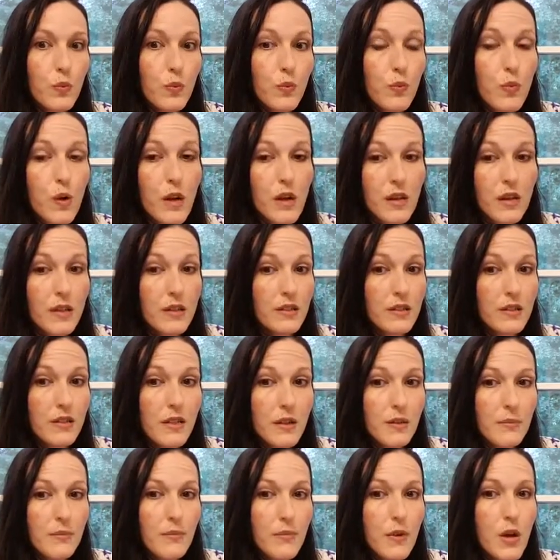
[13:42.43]
uh, ended
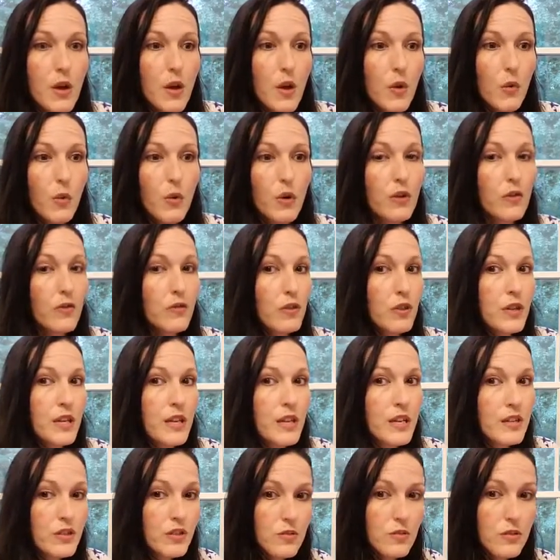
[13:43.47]
up working for an
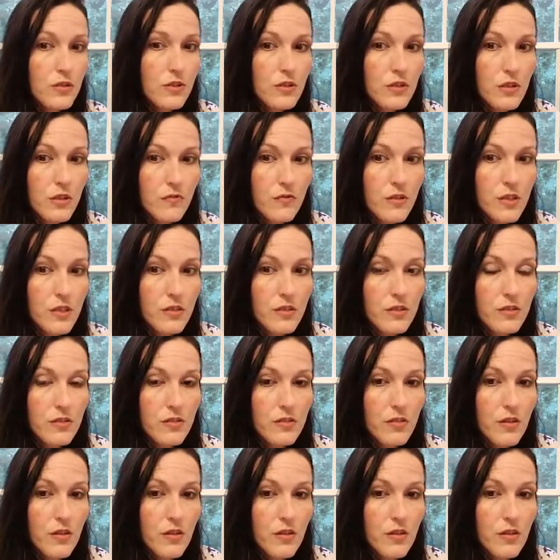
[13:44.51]
escort service